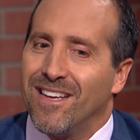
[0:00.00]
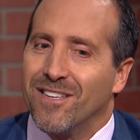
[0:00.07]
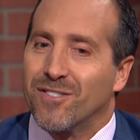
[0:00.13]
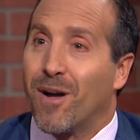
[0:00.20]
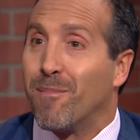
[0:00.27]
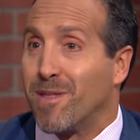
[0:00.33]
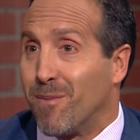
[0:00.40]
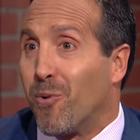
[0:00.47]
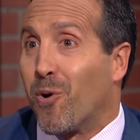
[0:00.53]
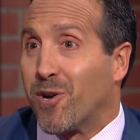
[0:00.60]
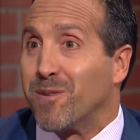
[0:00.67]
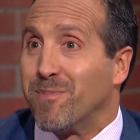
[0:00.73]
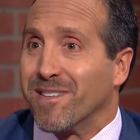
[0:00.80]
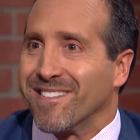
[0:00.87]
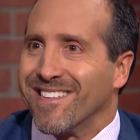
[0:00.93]
So I'm in the
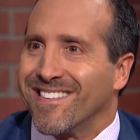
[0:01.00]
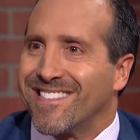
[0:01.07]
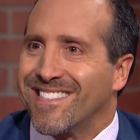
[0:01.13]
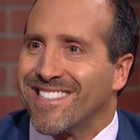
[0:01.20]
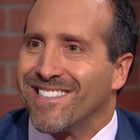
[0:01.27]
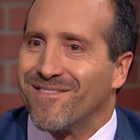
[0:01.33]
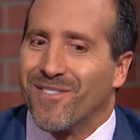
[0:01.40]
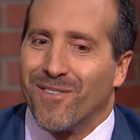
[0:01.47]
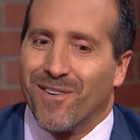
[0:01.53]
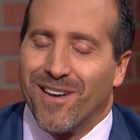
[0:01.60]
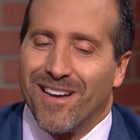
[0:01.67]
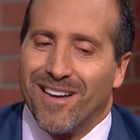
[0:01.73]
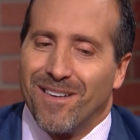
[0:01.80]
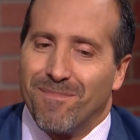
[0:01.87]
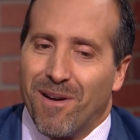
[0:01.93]
mortgage business for
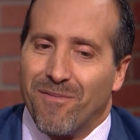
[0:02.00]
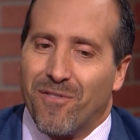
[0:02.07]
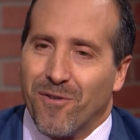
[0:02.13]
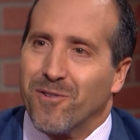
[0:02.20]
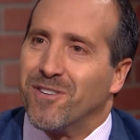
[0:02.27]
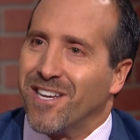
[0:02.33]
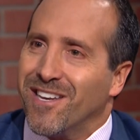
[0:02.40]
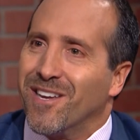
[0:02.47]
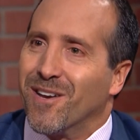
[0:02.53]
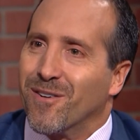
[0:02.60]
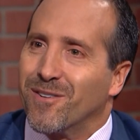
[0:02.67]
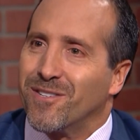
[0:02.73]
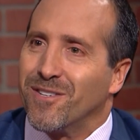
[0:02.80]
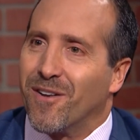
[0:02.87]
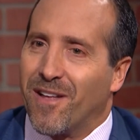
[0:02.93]
about 13
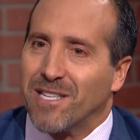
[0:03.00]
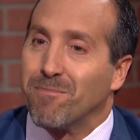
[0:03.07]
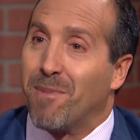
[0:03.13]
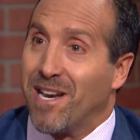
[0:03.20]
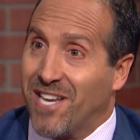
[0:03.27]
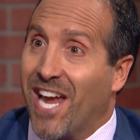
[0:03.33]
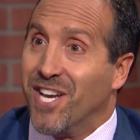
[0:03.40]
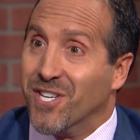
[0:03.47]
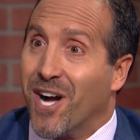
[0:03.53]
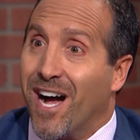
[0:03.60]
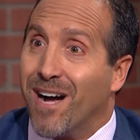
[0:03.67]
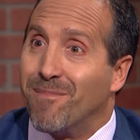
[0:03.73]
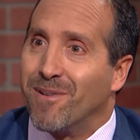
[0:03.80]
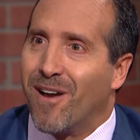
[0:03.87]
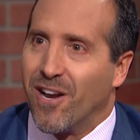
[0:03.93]
years. You know, that's my day
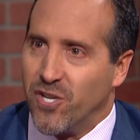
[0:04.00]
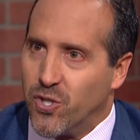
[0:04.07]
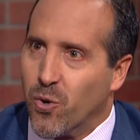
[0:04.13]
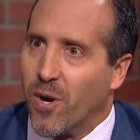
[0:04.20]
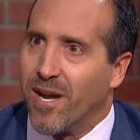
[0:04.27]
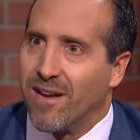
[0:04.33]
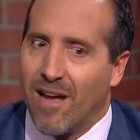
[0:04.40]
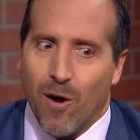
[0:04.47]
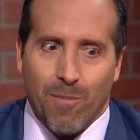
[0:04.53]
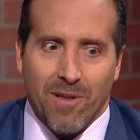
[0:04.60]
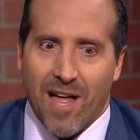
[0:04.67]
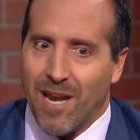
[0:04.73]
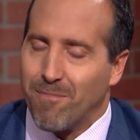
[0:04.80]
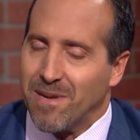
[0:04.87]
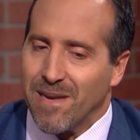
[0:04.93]
job. You know, I enjoy it, help a
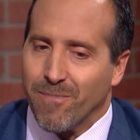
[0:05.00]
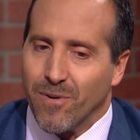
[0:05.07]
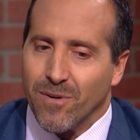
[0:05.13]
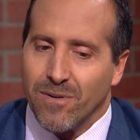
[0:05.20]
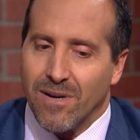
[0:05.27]
lot of people.